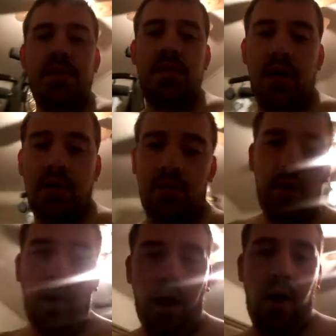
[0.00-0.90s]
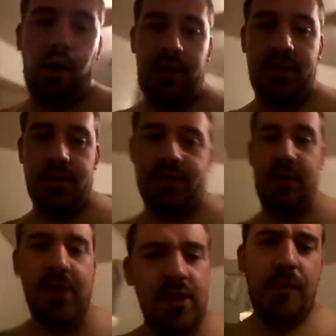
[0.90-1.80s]
Seth Rollins.
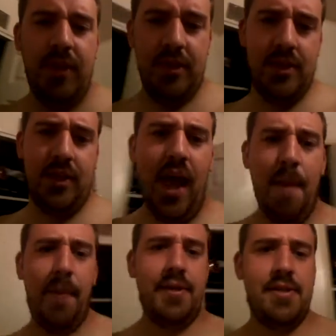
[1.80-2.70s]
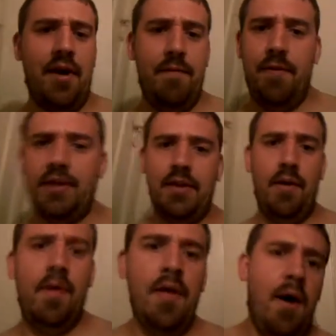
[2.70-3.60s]
So what's up with this slapping stuff? Like
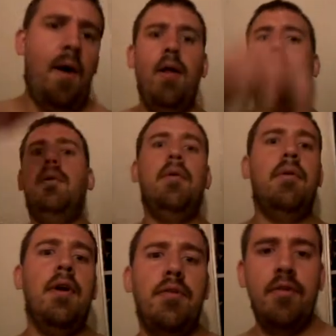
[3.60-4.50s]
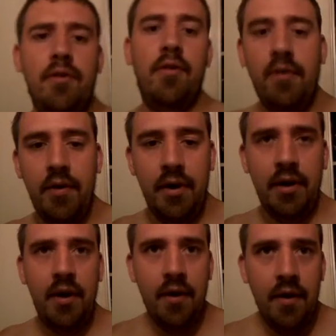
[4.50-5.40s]
all the women wrestlers are doing
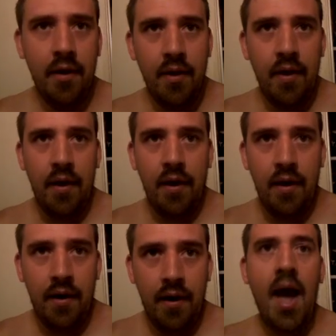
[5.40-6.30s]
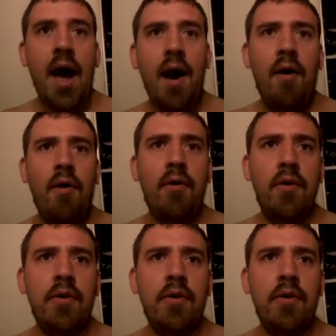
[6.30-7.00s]
it. Now,